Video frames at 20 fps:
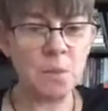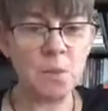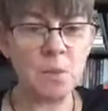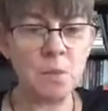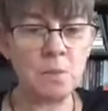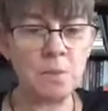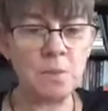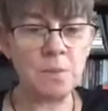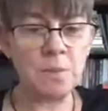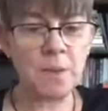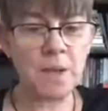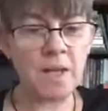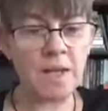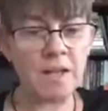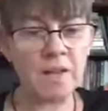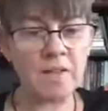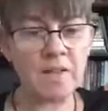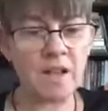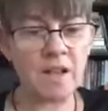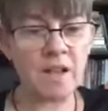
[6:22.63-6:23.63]
Warmed by
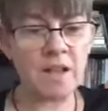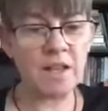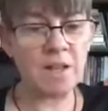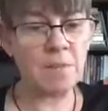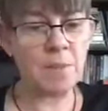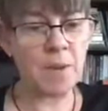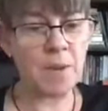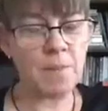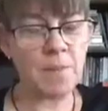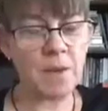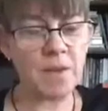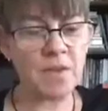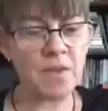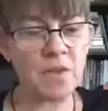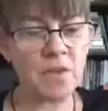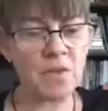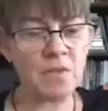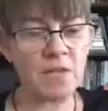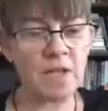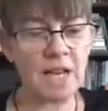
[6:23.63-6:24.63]
the sun, my
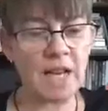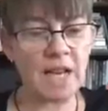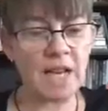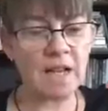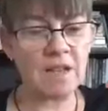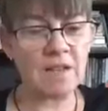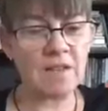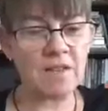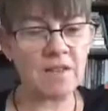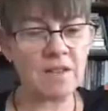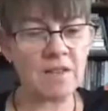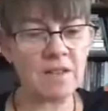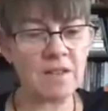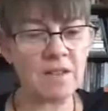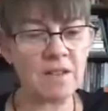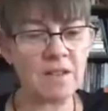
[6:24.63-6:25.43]
muscles relax